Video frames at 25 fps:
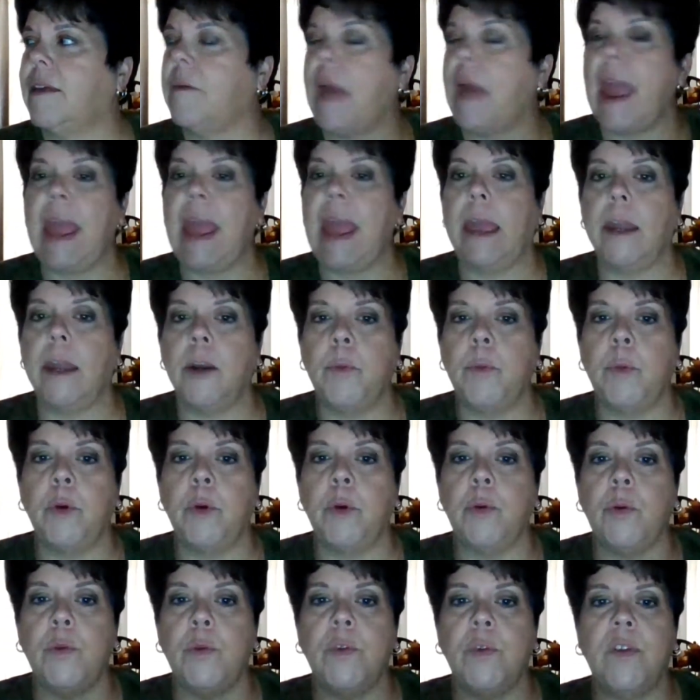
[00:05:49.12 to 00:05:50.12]

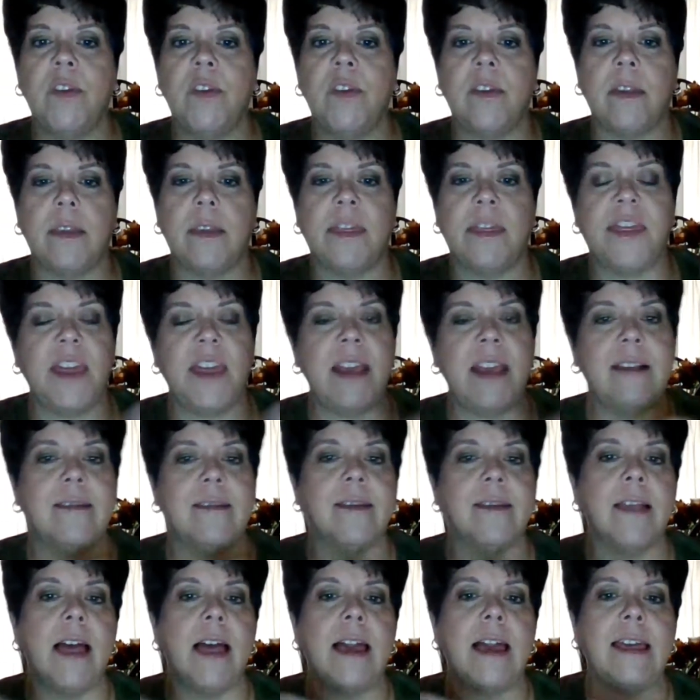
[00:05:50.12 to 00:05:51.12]
animals,
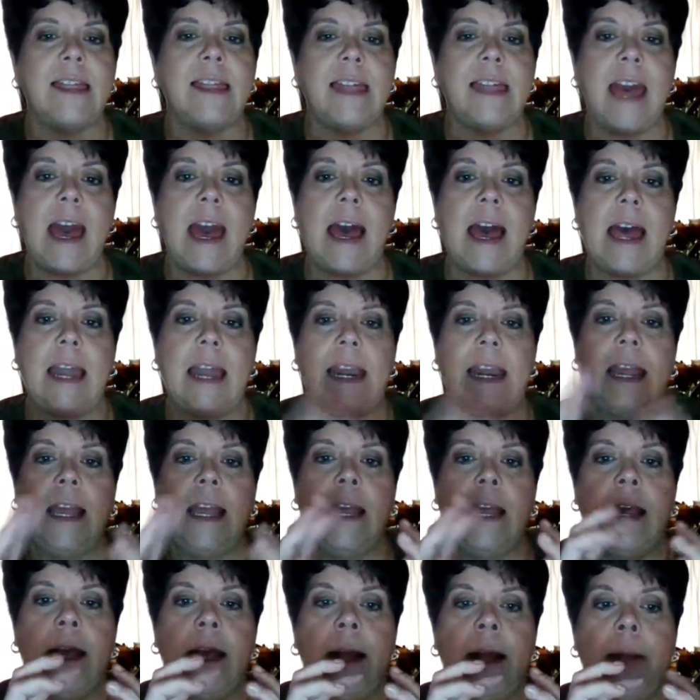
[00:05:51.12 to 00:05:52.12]
things like that,
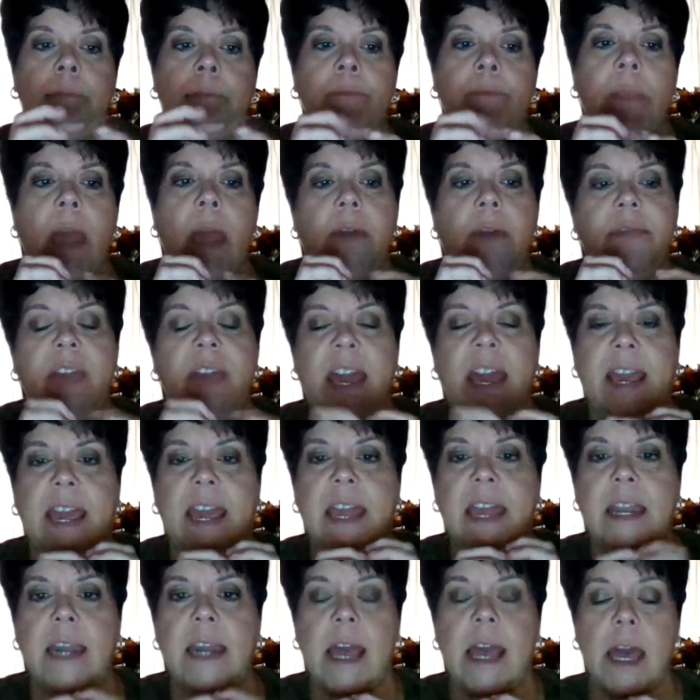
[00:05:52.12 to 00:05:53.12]
that
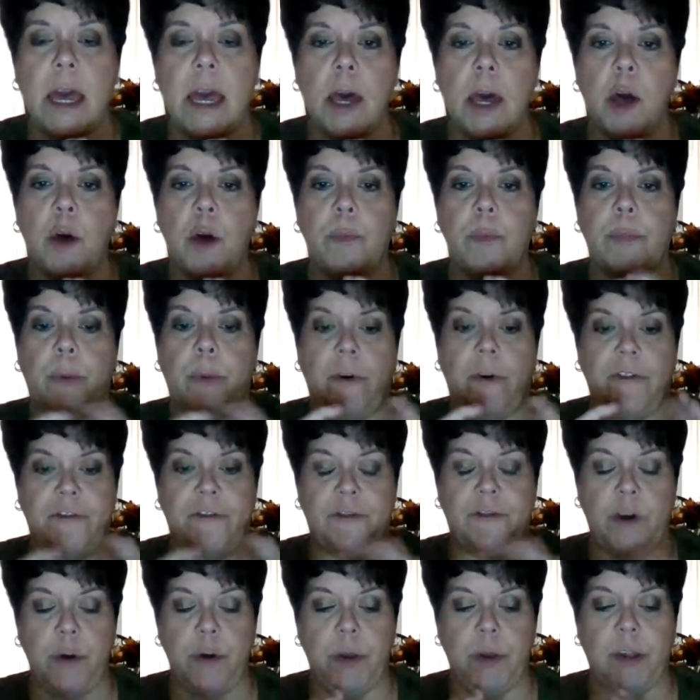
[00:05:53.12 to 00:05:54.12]
can help
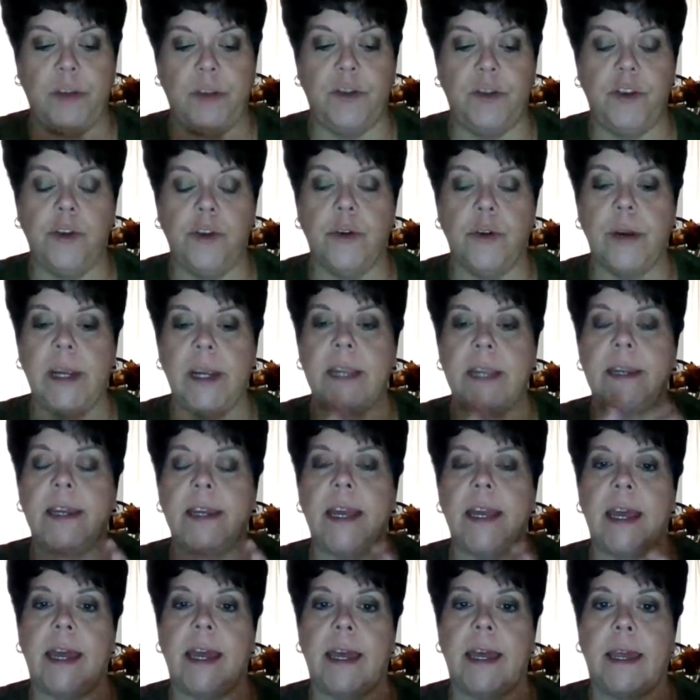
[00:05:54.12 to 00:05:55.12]
focus your
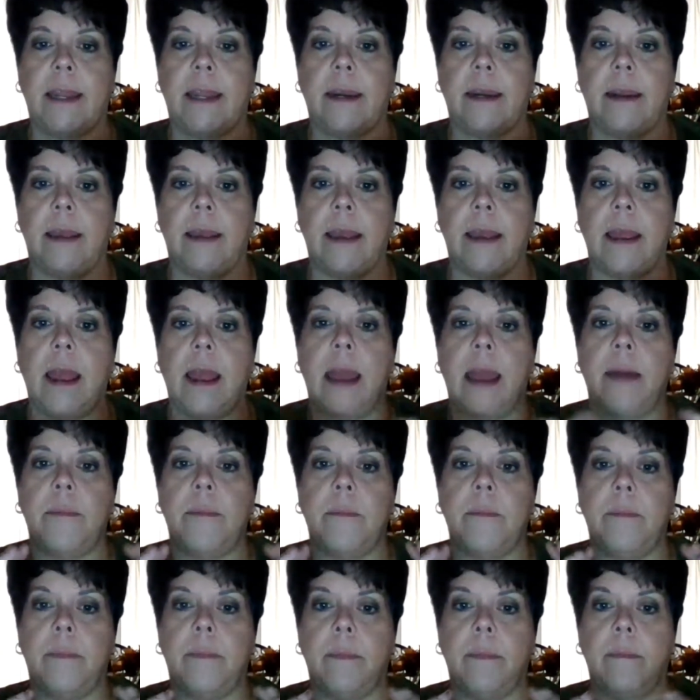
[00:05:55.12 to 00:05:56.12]
intent
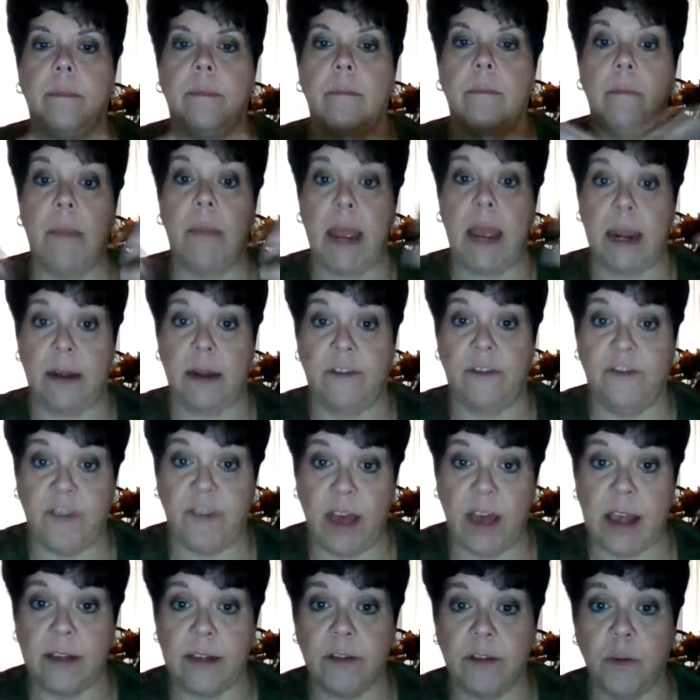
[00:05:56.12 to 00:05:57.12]
and
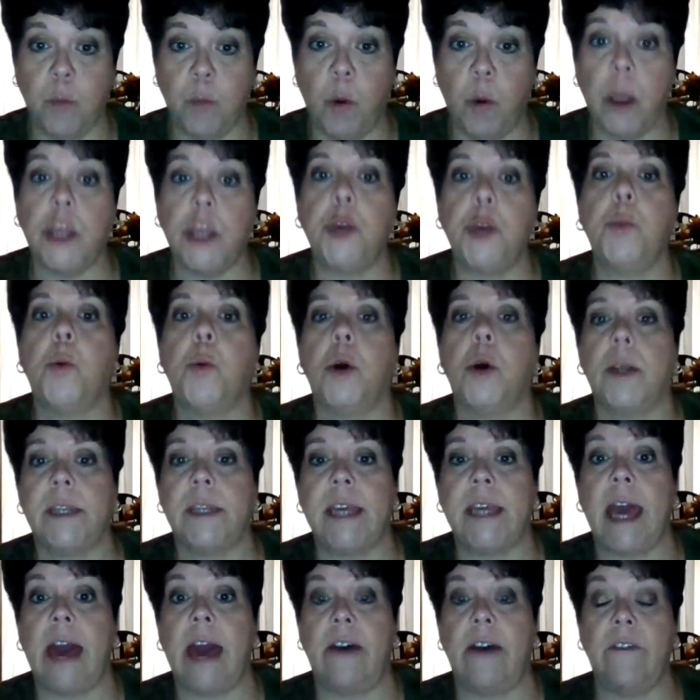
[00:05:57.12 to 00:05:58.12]
manifest what you want to
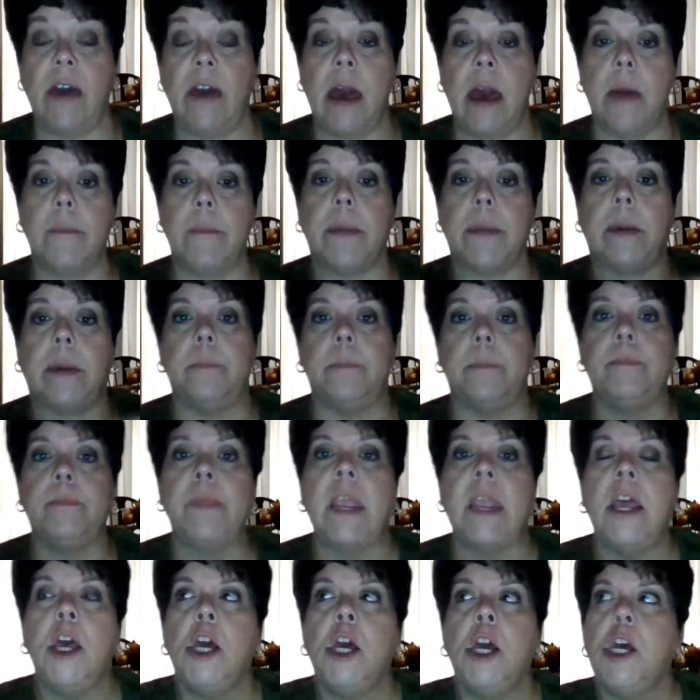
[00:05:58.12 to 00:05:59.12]
have happen.
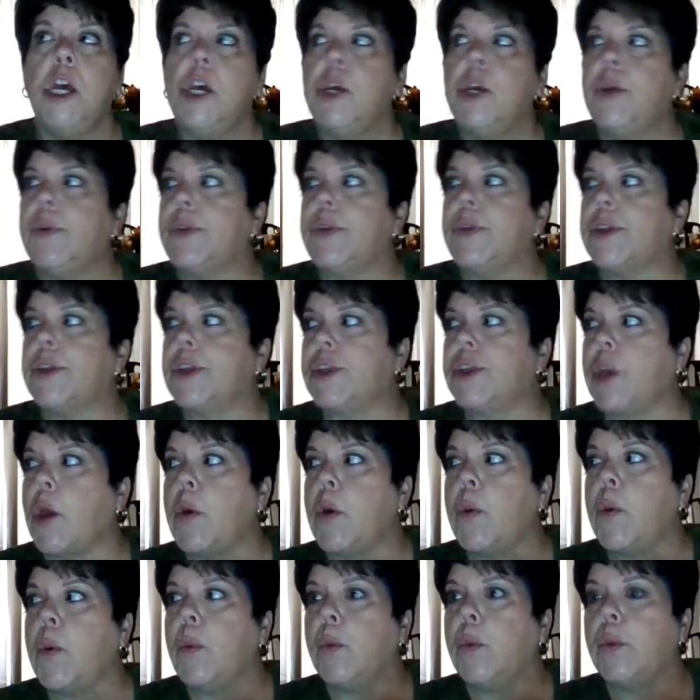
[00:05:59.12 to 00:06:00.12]

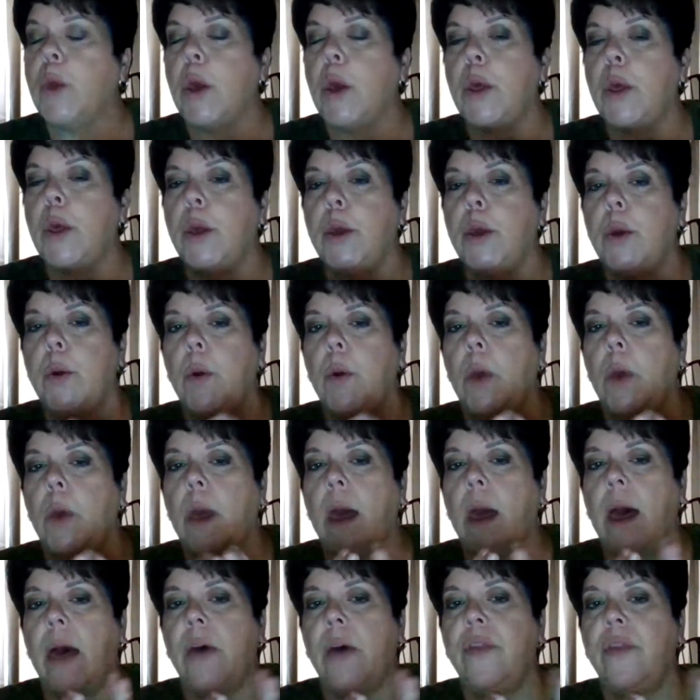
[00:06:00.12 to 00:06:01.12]
So
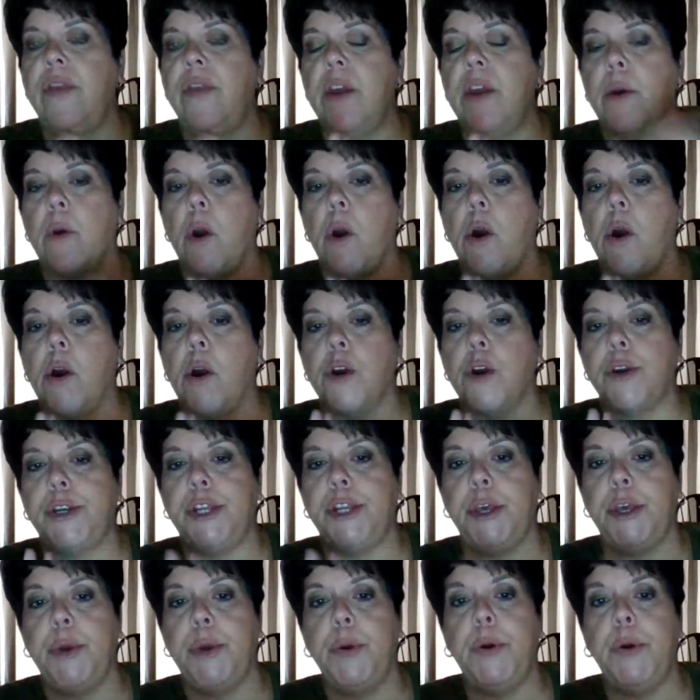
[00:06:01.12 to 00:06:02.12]
there are
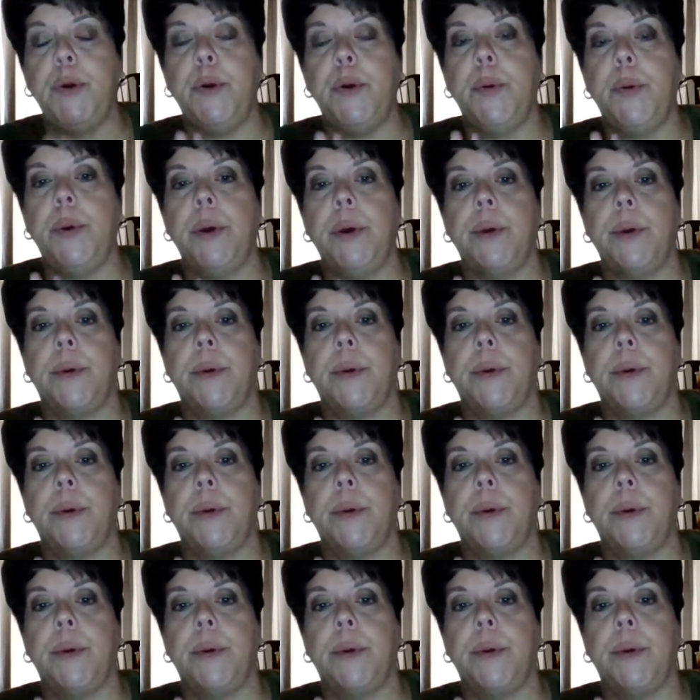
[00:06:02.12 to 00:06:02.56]
two